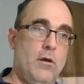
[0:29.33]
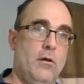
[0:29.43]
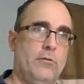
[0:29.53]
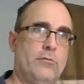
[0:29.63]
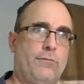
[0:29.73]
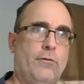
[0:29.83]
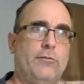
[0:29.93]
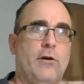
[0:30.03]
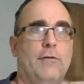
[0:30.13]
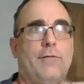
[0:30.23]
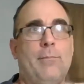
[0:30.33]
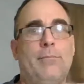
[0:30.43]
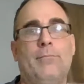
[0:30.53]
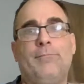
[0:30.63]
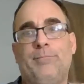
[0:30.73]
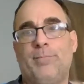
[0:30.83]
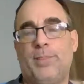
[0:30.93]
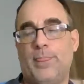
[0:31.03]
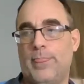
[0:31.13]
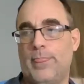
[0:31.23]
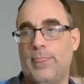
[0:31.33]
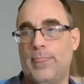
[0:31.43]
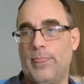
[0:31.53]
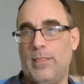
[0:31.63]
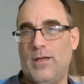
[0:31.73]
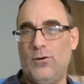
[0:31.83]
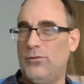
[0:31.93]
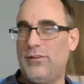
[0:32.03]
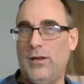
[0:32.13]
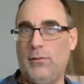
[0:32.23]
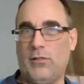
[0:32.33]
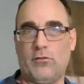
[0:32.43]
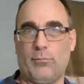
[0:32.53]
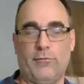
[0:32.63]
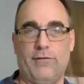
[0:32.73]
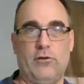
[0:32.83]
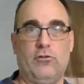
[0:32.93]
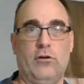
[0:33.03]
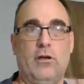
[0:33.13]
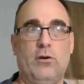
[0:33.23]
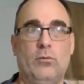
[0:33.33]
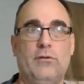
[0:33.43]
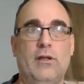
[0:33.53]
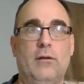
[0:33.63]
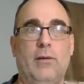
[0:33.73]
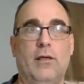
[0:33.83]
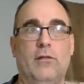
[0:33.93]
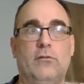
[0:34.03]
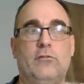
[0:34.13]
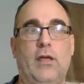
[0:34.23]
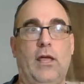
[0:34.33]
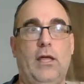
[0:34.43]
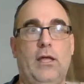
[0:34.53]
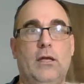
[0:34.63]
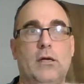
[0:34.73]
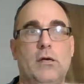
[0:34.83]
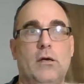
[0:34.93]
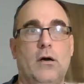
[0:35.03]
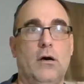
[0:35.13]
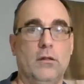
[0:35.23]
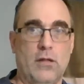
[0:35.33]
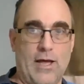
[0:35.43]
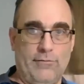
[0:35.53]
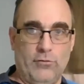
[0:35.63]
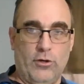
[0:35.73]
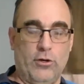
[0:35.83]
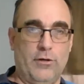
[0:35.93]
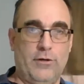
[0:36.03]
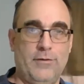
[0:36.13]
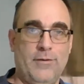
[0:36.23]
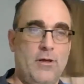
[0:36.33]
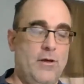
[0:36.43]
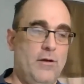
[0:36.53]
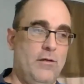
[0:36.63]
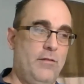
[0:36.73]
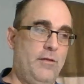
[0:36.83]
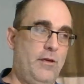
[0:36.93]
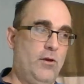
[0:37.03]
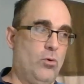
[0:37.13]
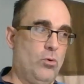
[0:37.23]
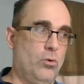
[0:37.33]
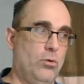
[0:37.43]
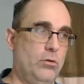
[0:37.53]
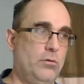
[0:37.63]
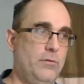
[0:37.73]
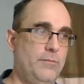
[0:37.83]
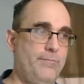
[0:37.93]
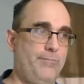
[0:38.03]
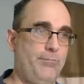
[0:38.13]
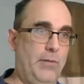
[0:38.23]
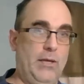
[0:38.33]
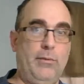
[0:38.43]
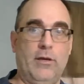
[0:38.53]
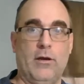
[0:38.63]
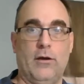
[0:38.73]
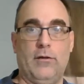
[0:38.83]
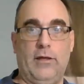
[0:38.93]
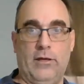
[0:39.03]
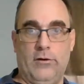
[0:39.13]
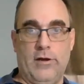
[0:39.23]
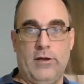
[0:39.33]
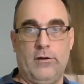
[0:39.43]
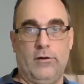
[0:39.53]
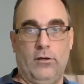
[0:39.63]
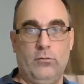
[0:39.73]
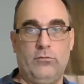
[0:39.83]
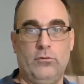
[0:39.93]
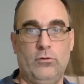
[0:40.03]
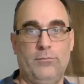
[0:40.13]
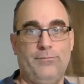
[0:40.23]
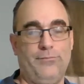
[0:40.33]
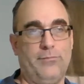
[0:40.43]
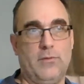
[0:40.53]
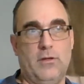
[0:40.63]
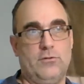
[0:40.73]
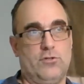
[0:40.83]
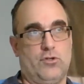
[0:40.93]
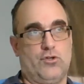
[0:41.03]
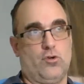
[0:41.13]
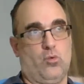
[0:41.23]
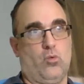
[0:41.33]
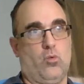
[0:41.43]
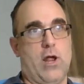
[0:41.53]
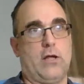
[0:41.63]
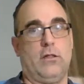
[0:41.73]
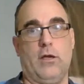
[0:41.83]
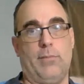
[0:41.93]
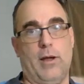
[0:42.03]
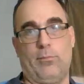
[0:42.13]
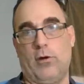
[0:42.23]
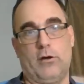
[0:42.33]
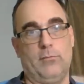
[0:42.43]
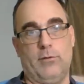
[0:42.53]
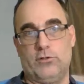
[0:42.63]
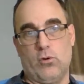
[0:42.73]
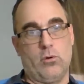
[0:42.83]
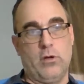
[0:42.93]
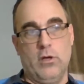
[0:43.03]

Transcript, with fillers: So first off, I'm I don't intend to make this a profession. I don't intend to make this a, a livelihood. The whole me being on the internet on YouTube is directly a byproduct of my stroke.